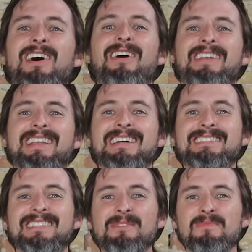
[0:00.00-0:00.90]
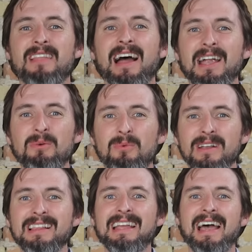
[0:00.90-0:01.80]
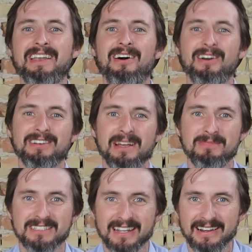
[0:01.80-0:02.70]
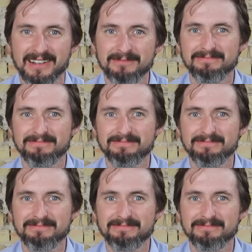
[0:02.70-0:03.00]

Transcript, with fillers: to hardiness, I really had a hard time deciding.